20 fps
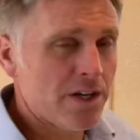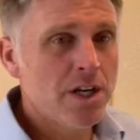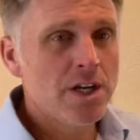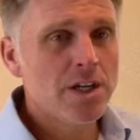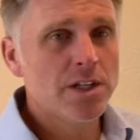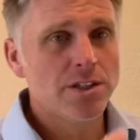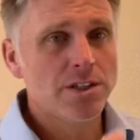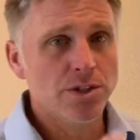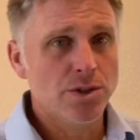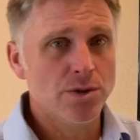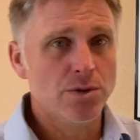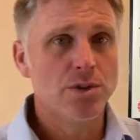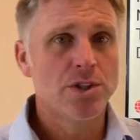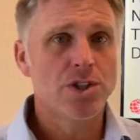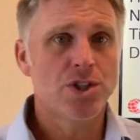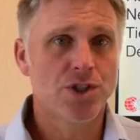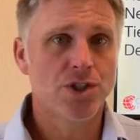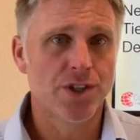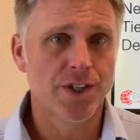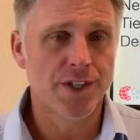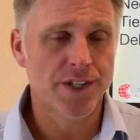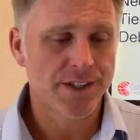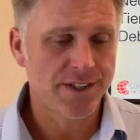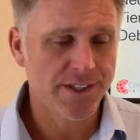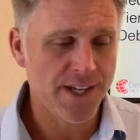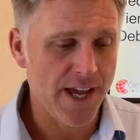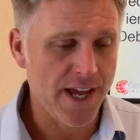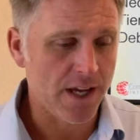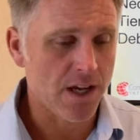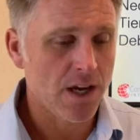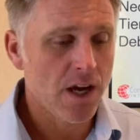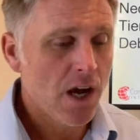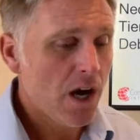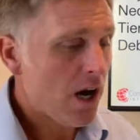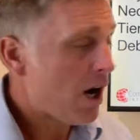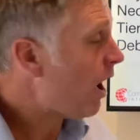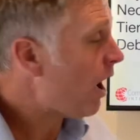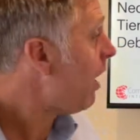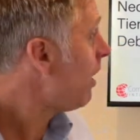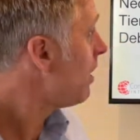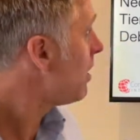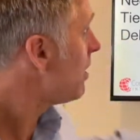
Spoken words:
you should take. All of